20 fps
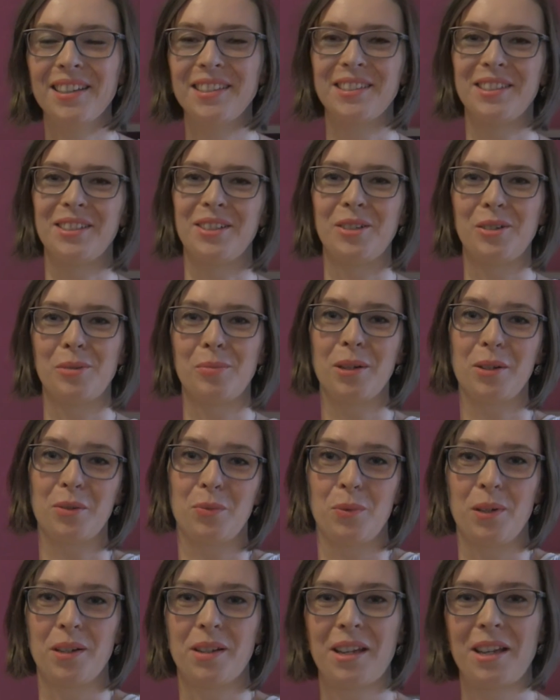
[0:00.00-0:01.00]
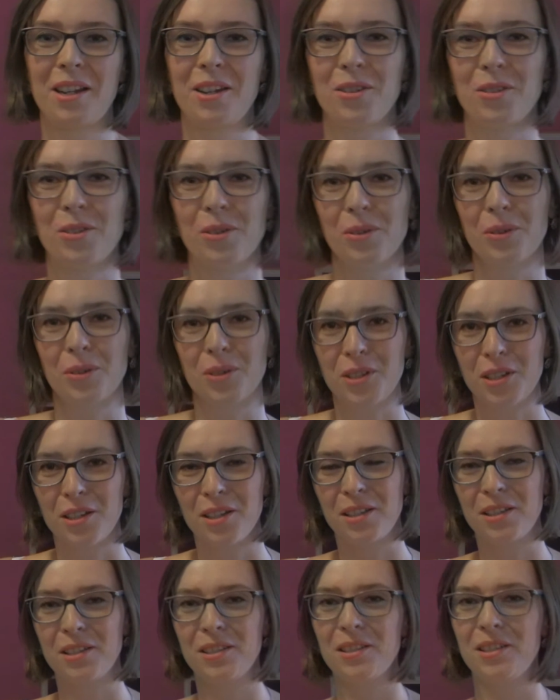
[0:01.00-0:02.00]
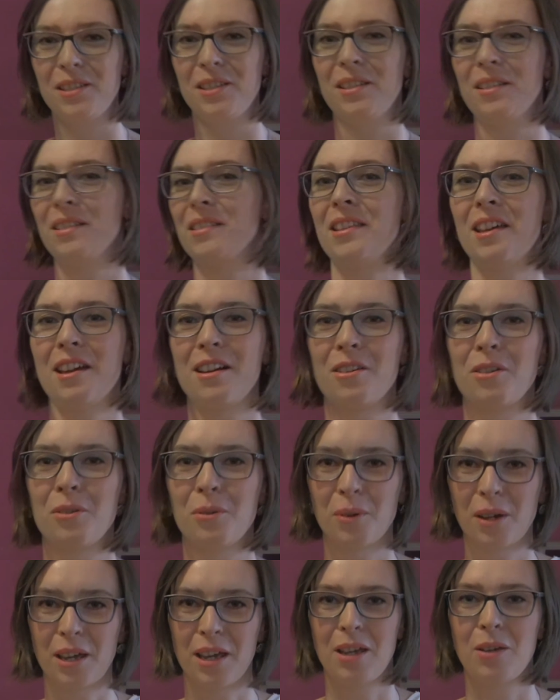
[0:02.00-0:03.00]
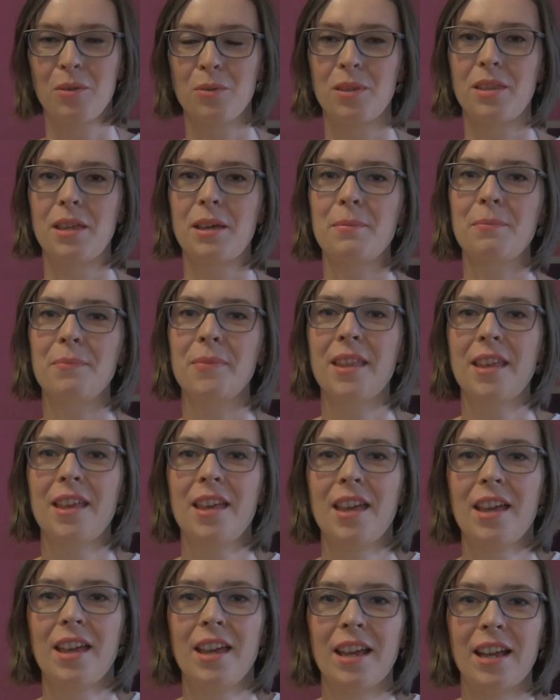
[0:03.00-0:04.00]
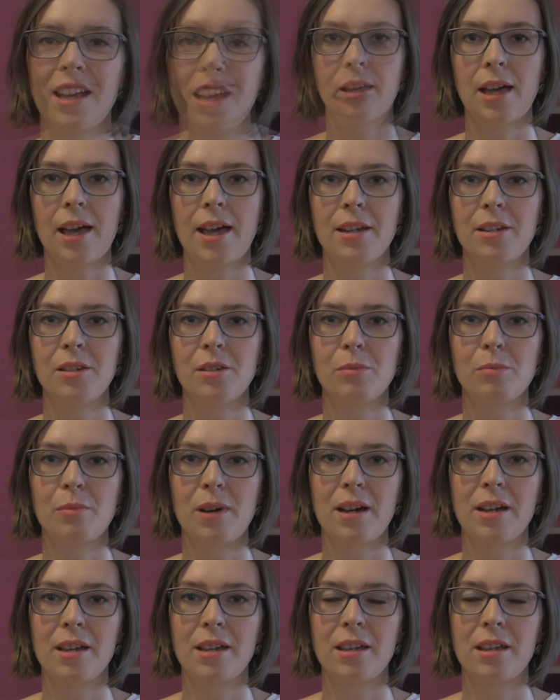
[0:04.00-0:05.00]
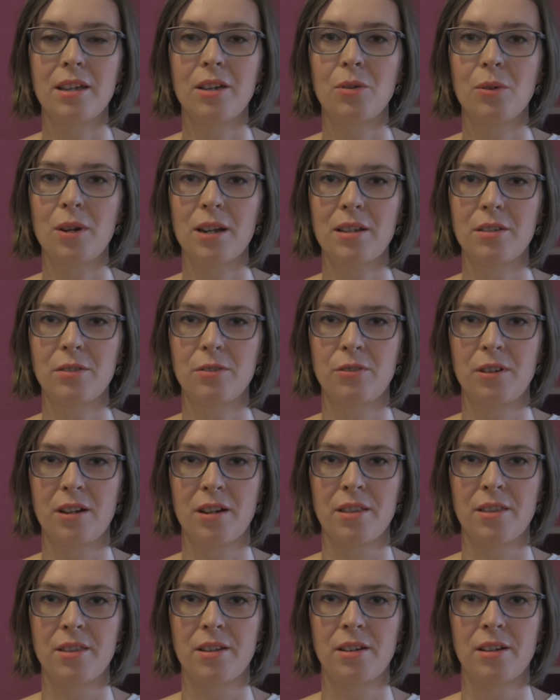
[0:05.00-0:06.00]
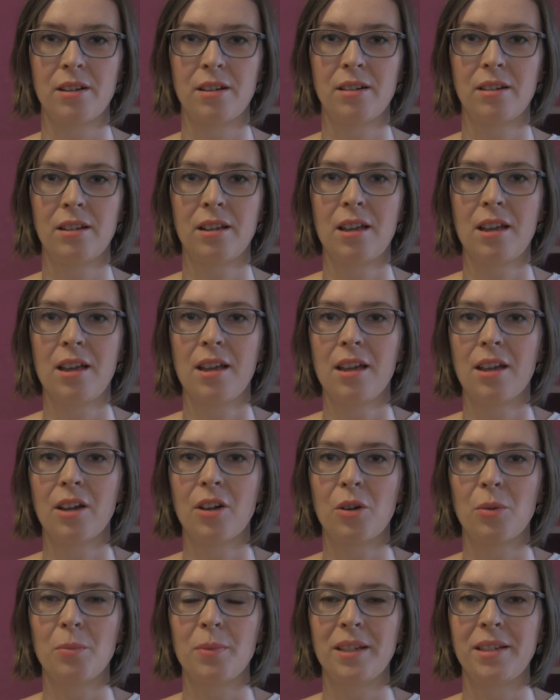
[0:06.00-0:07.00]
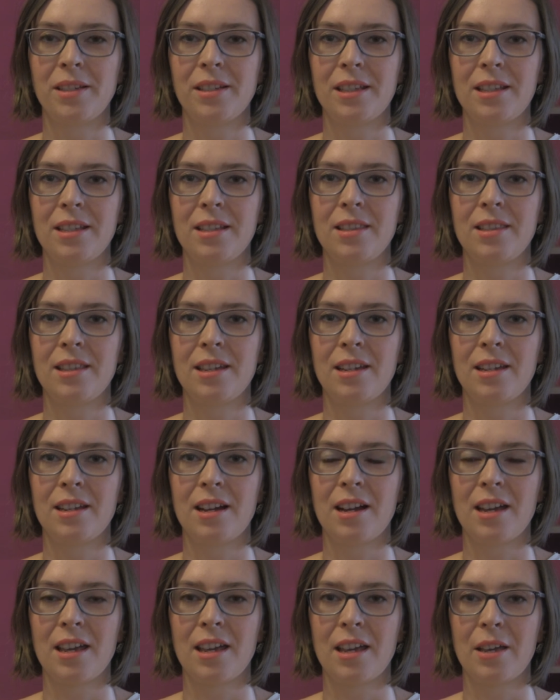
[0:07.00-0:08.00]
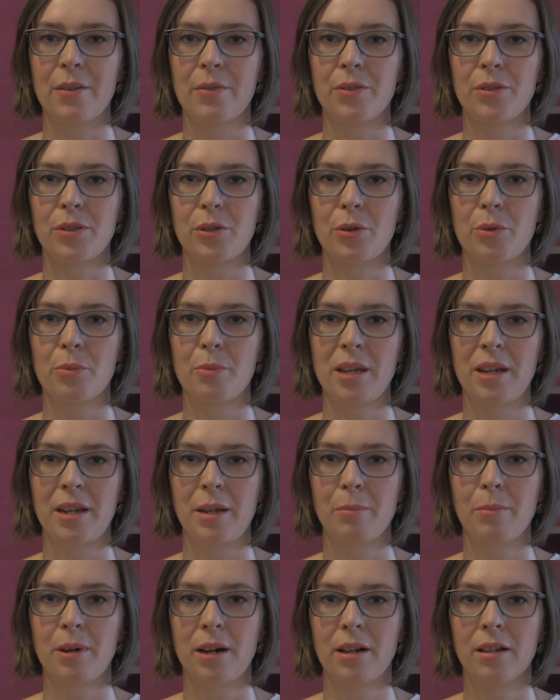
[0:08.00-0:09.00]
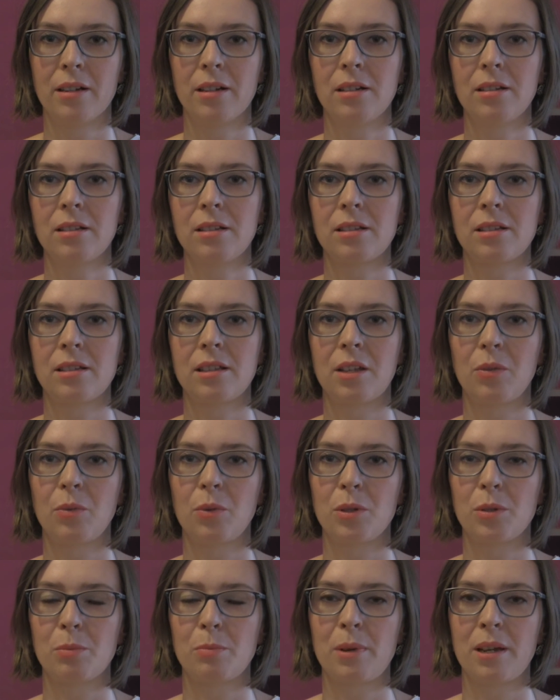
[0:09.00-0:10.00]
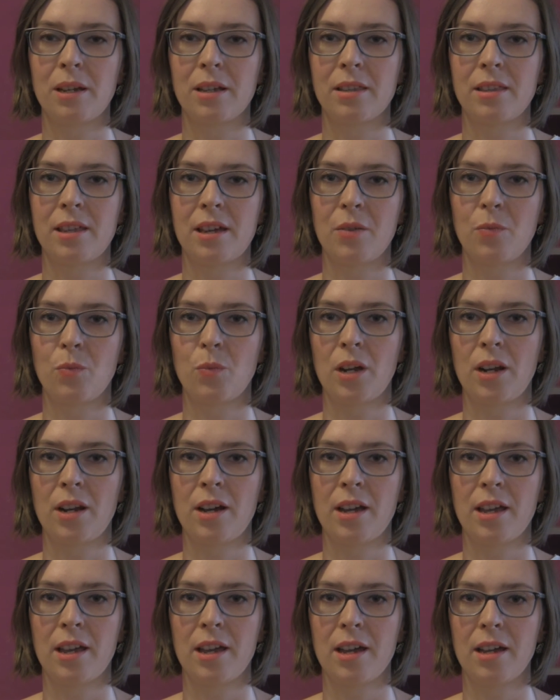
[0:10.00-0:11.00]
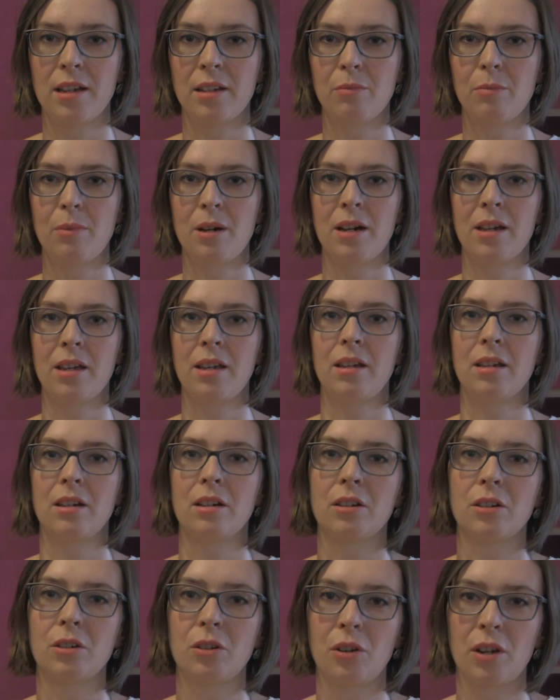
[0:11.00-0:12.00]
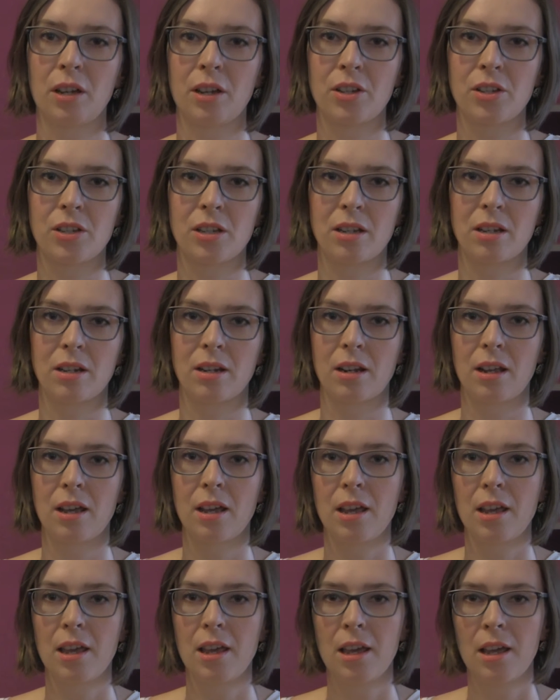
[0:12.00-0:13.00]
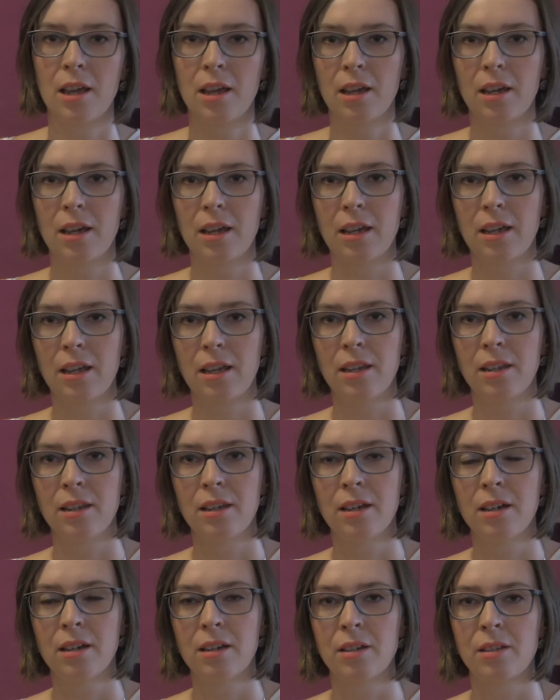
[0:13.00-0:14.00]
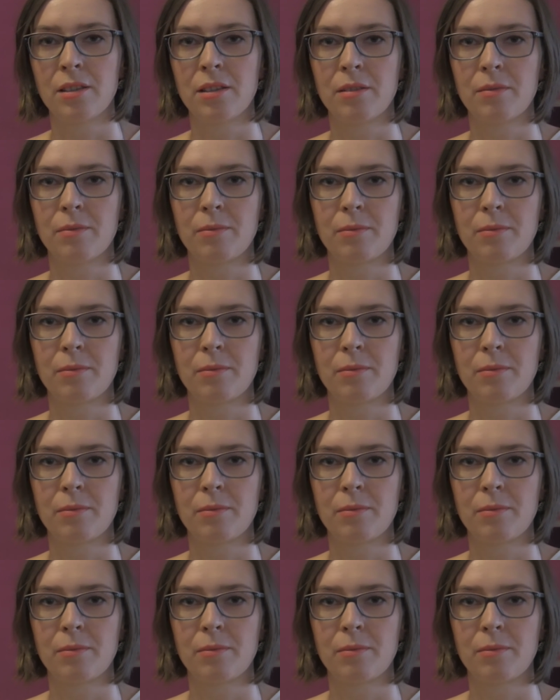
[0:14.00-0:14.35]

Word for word: so, but what can you do? She's, yeah, they are okay with them. And my grandfather commented that I have so many bottles. That was back then when I had my uh, collection in uh,